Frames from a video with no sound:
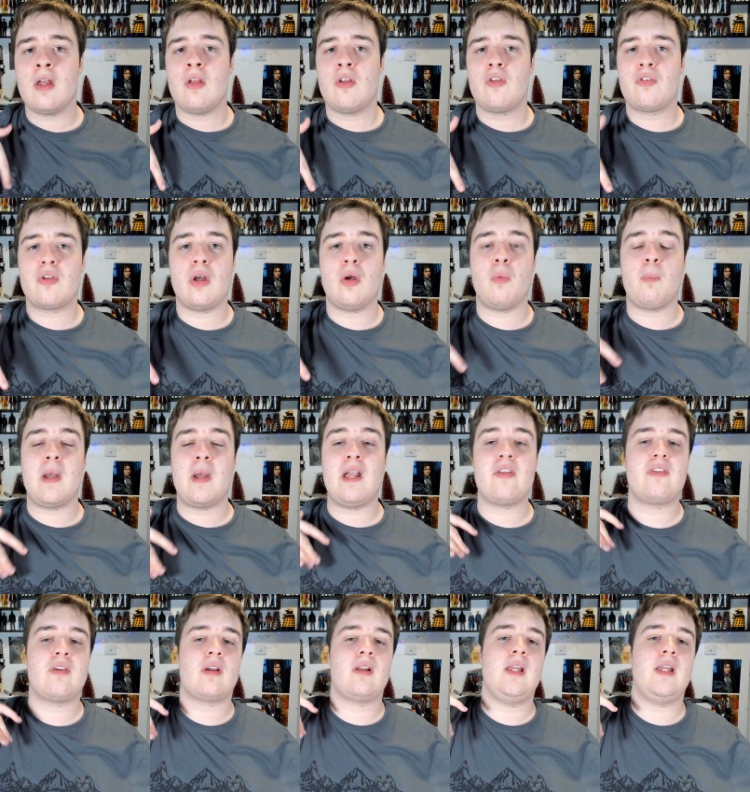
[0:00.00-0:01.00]
So
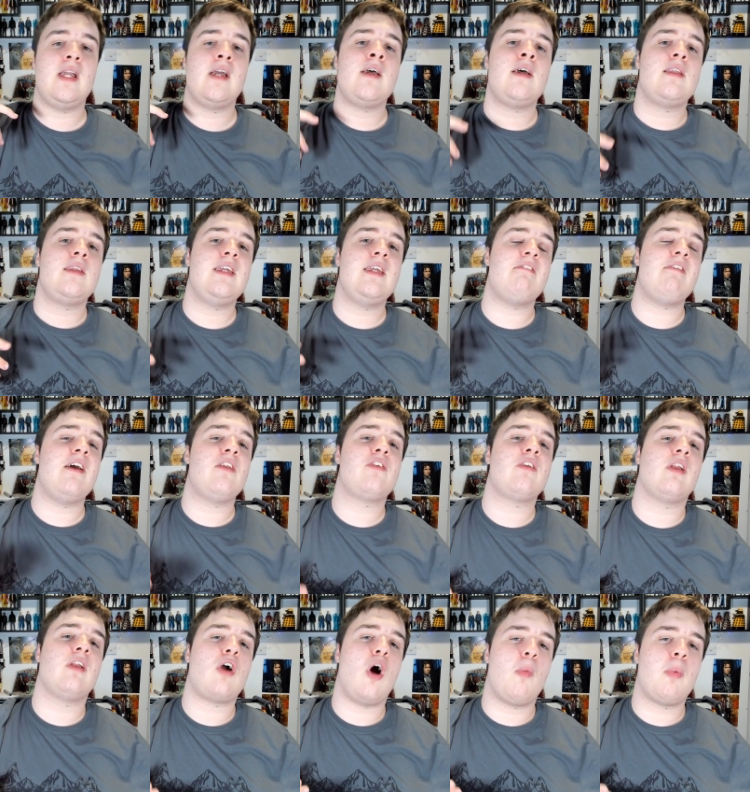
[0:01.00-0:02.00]
basically, the events of
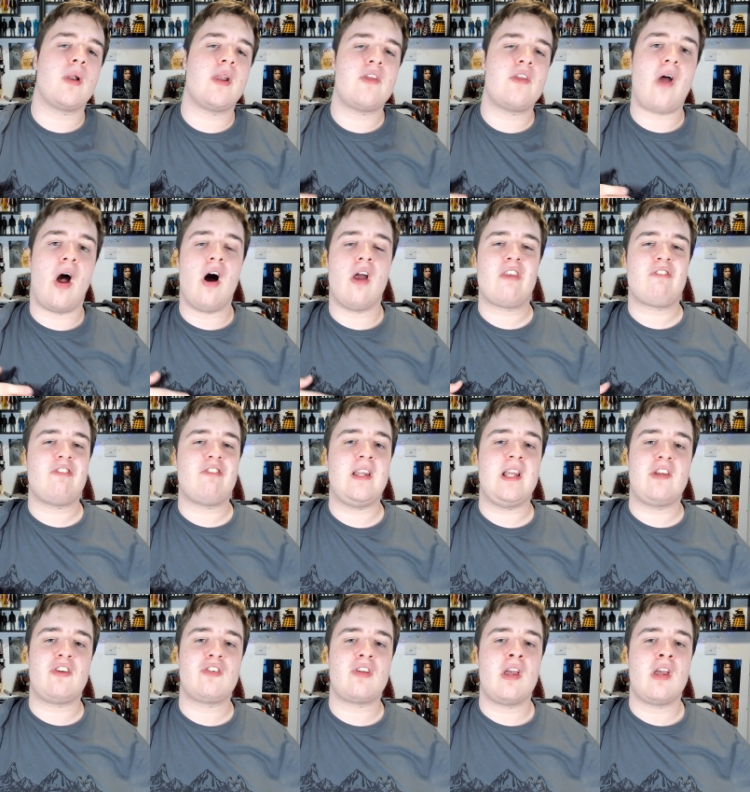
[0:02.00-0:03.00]
Legopolis aren't
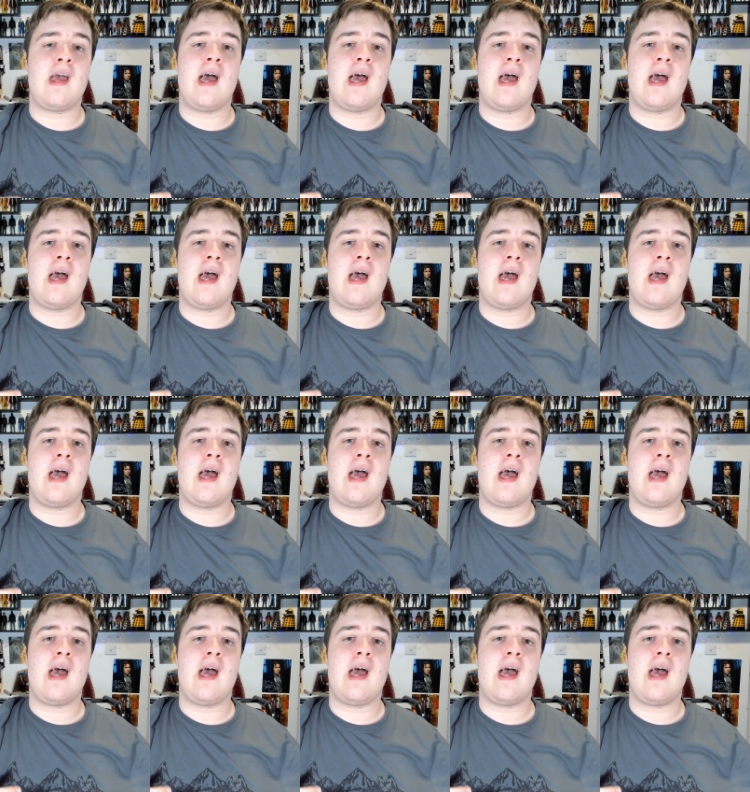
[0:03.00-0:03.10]
finished,